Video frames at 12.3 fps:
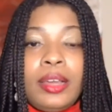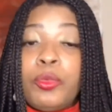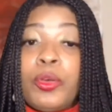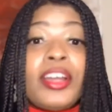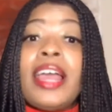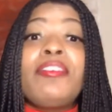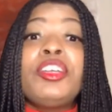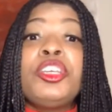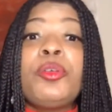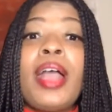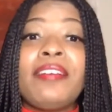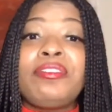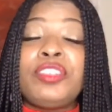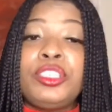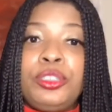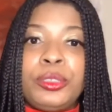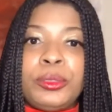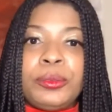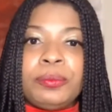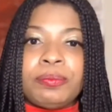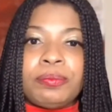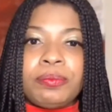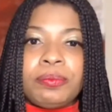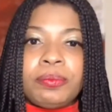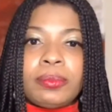Whatever you have to do,
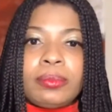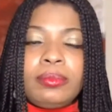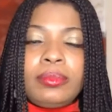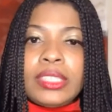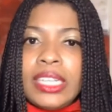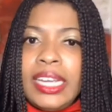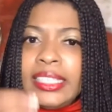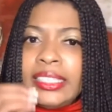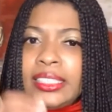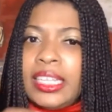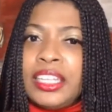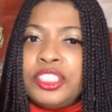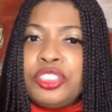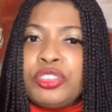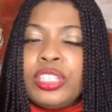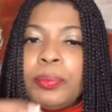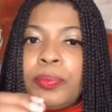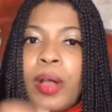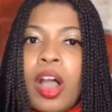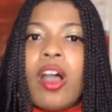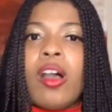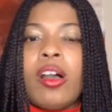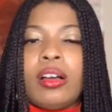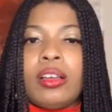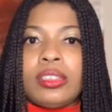intentionally
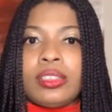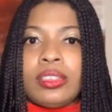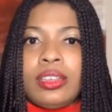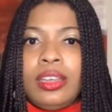pause